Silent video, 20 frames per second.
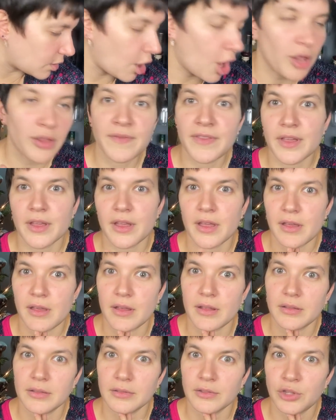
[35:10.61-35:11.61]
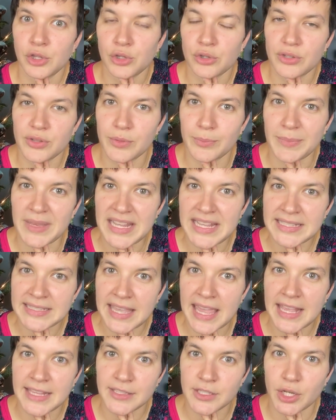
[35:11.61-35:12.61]
all of the little mini
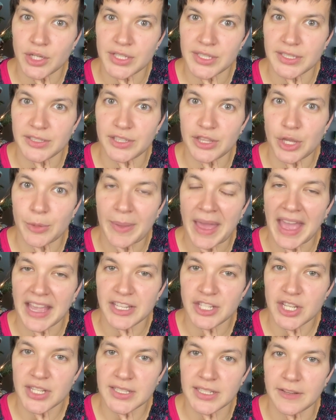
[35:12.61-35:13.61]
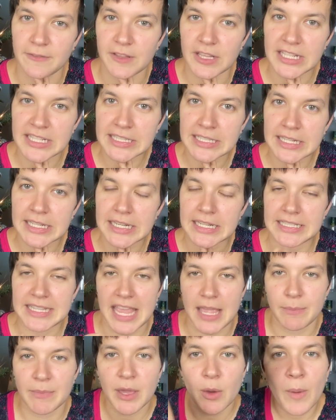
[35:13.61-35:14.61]
skeins are still in their packages and I feel like it's gonna
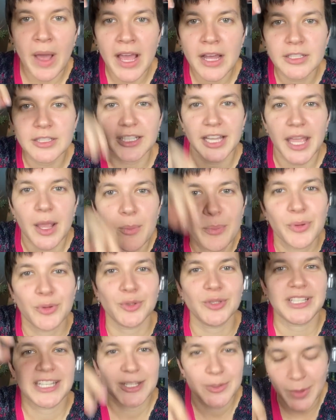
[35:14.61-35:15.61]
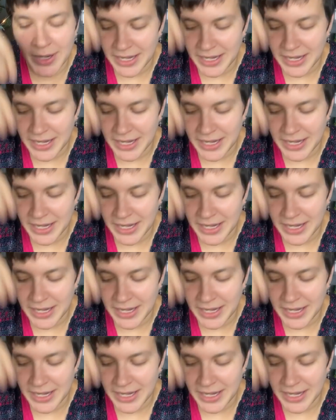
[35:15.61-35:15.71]
take me a while to like pull each